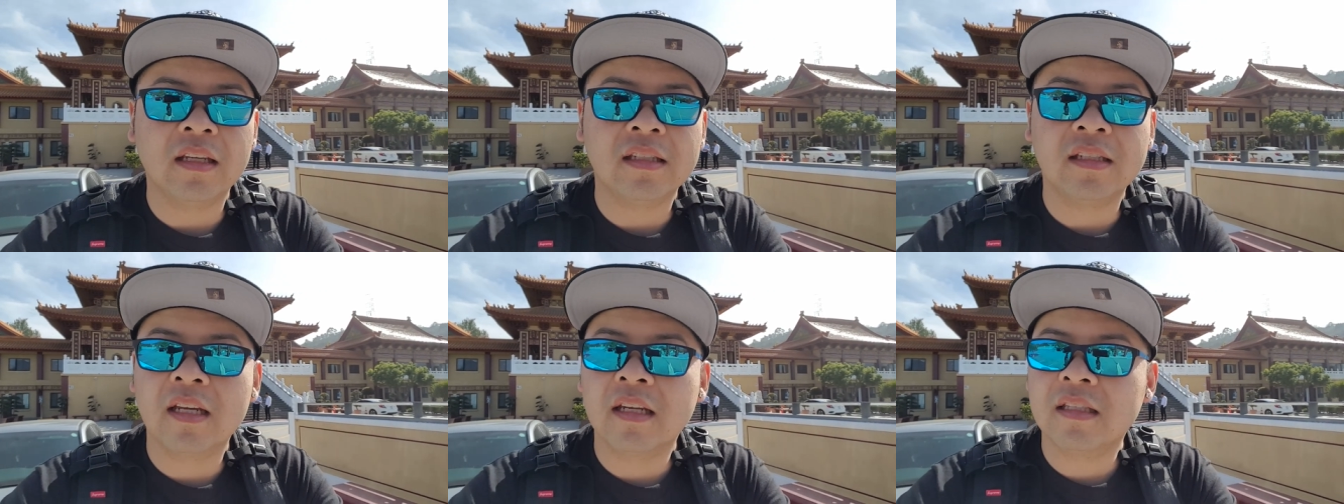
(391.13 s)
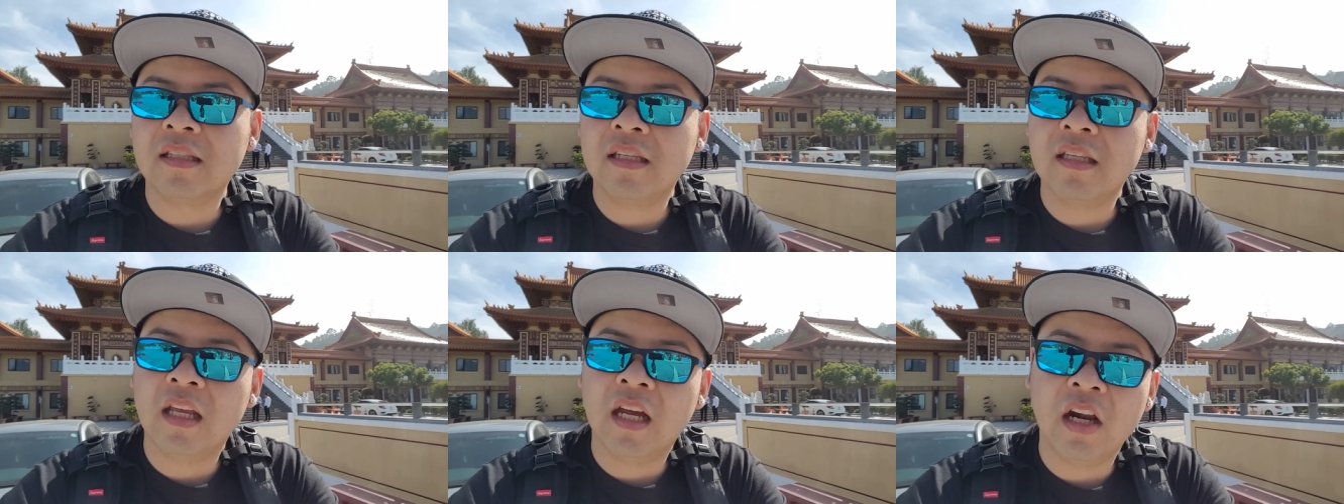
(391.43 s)
the
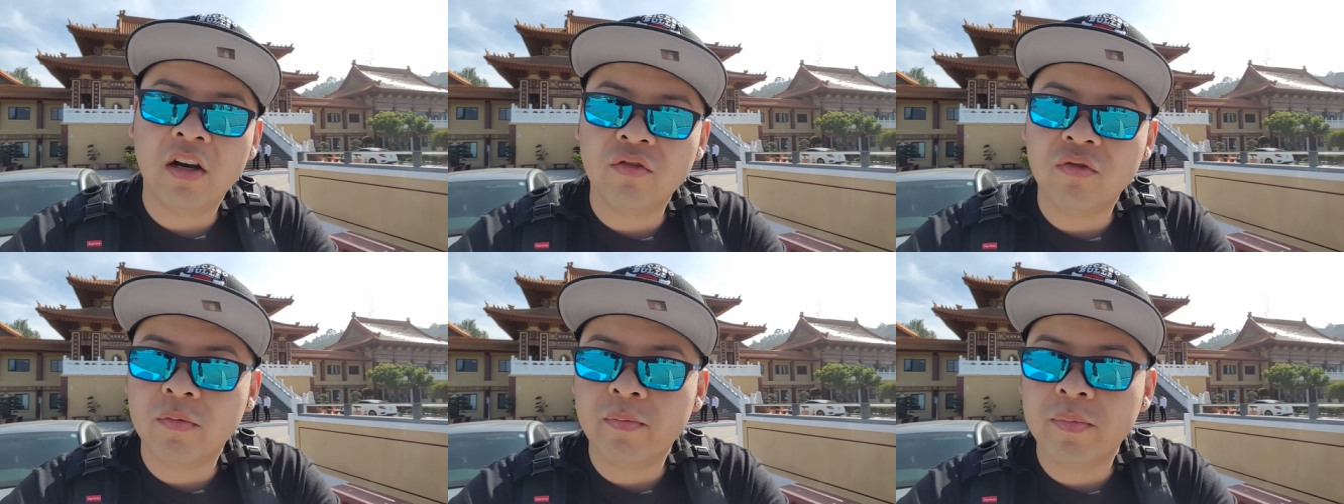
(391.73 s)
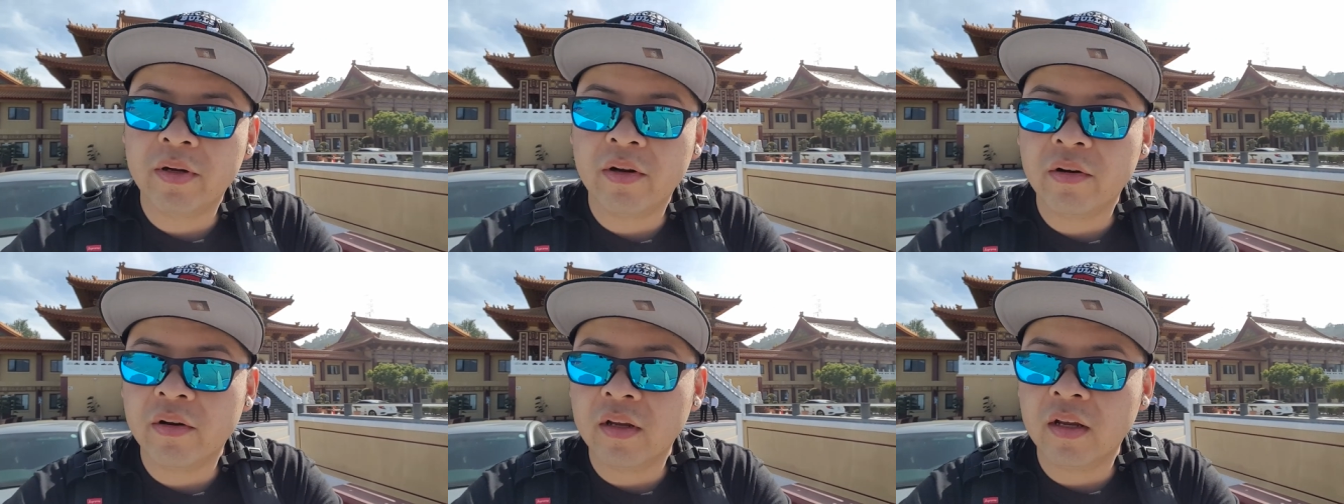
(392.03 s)

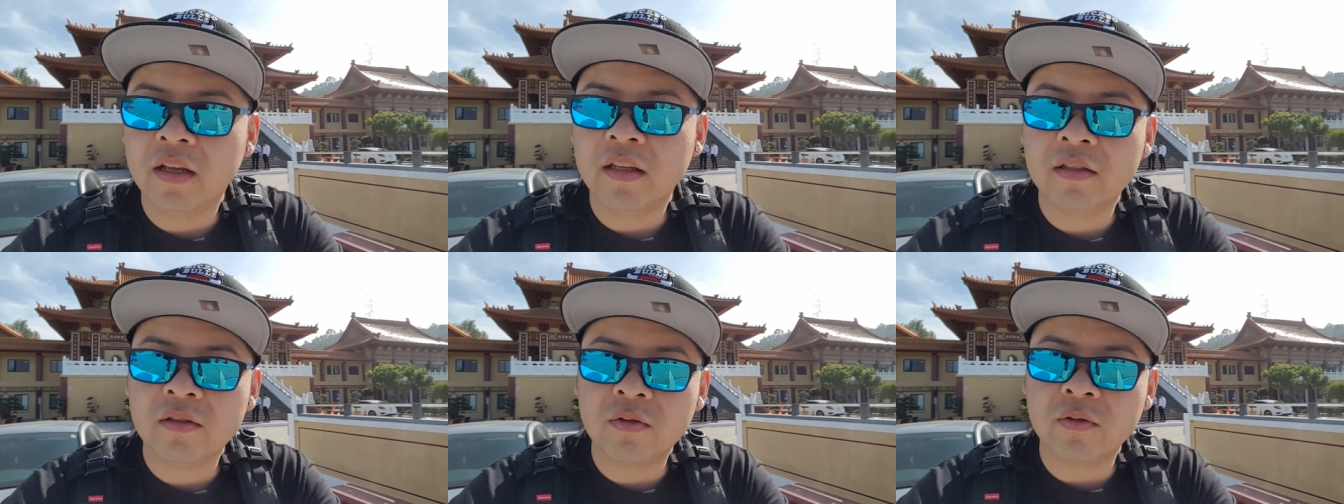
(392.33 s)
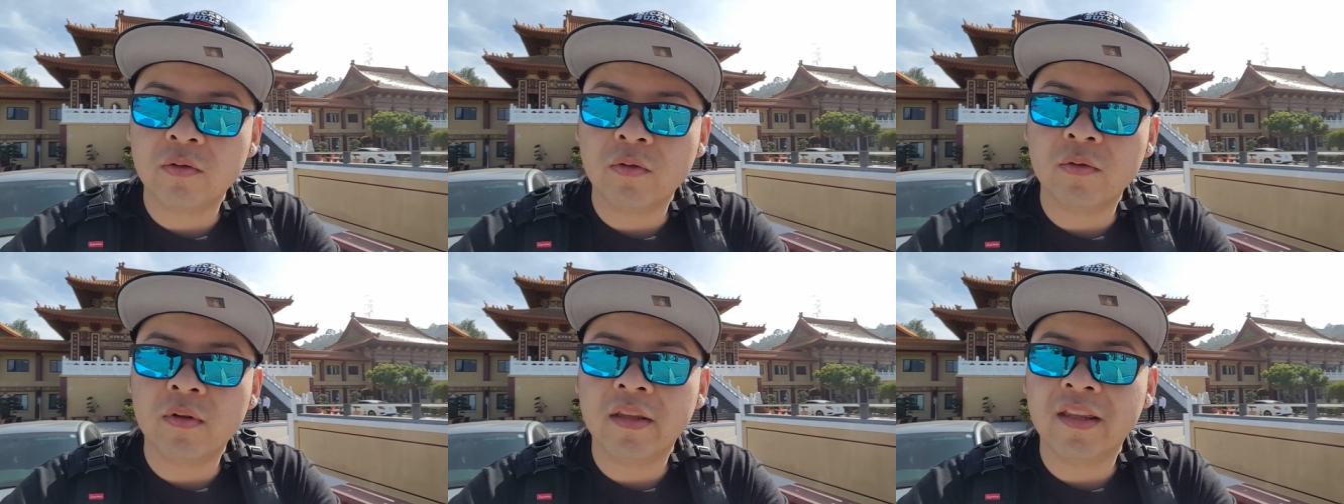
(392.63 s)
1600 period
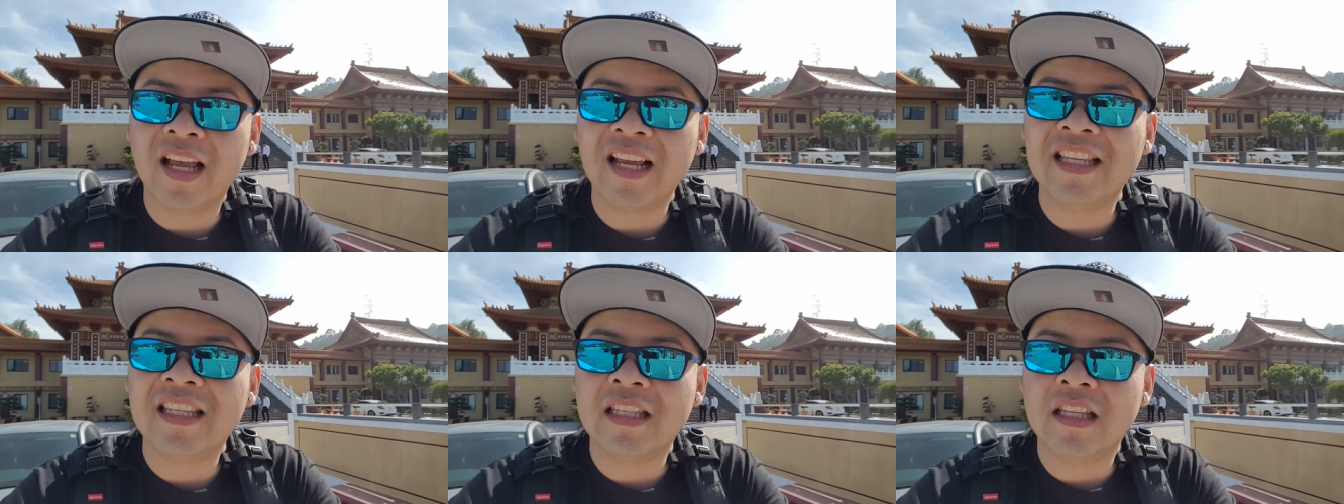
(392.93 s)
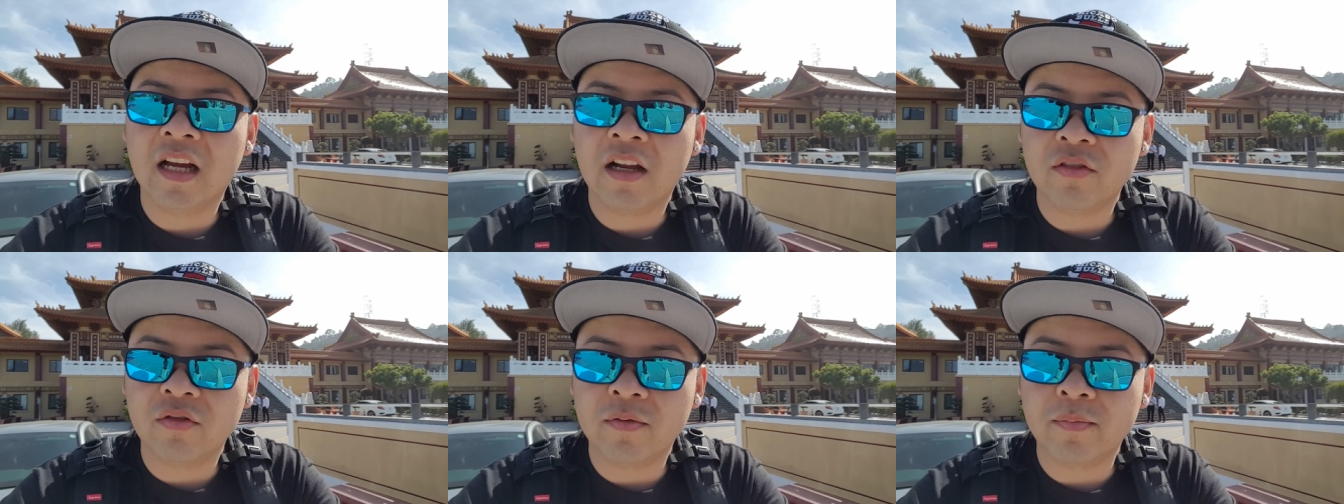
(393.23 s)
to
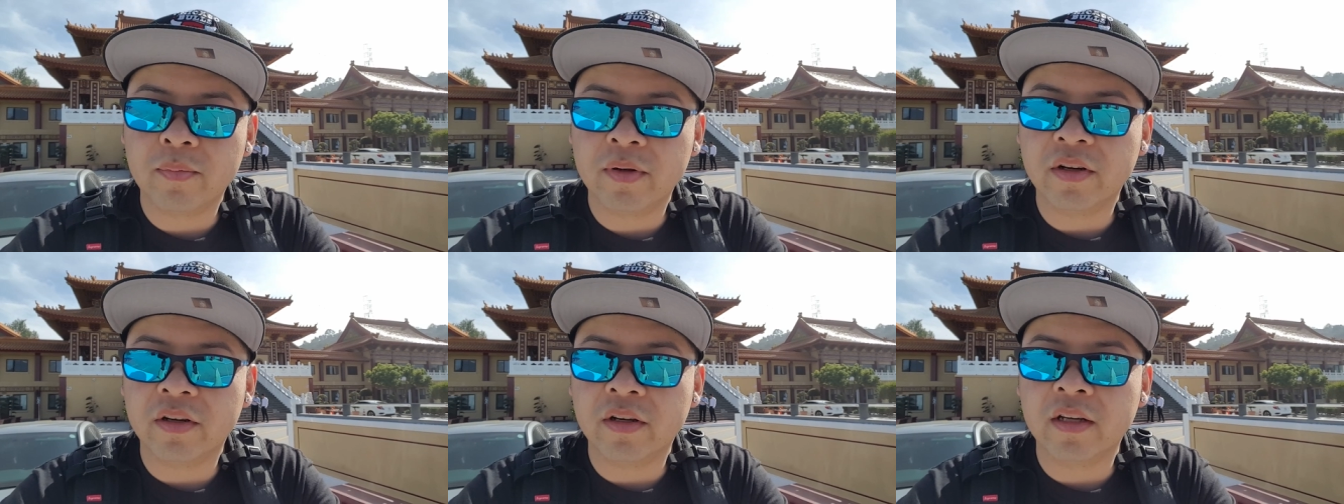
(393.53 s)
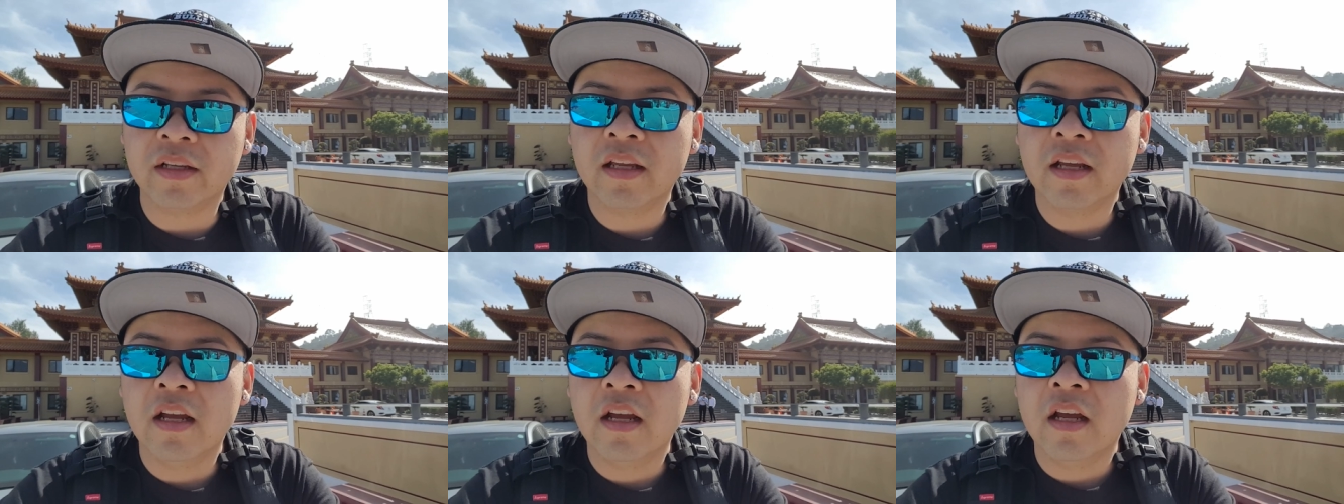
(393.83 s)
1900
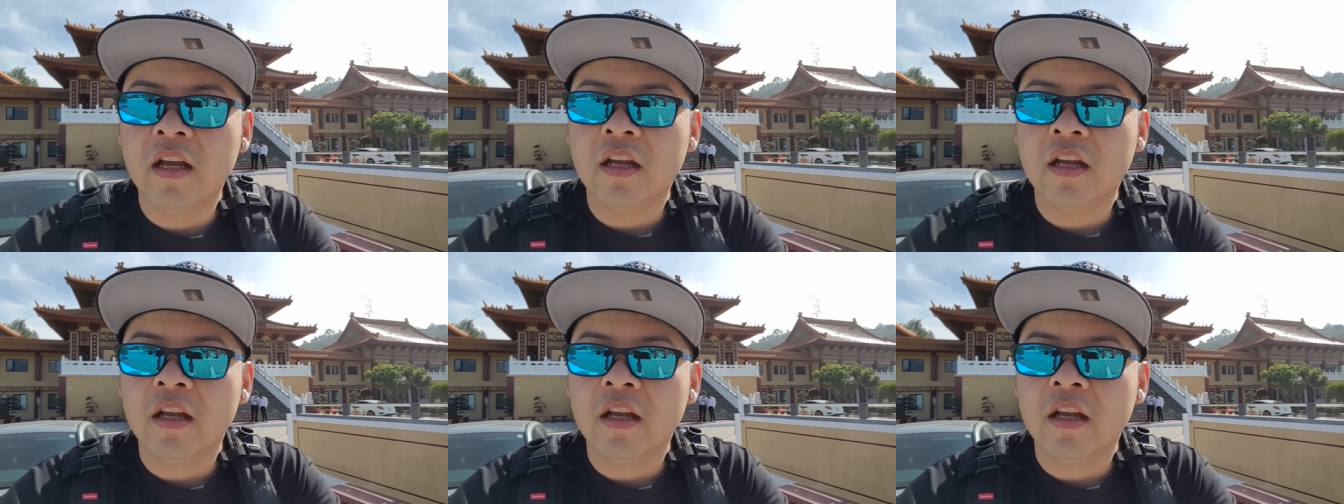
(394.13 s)
period.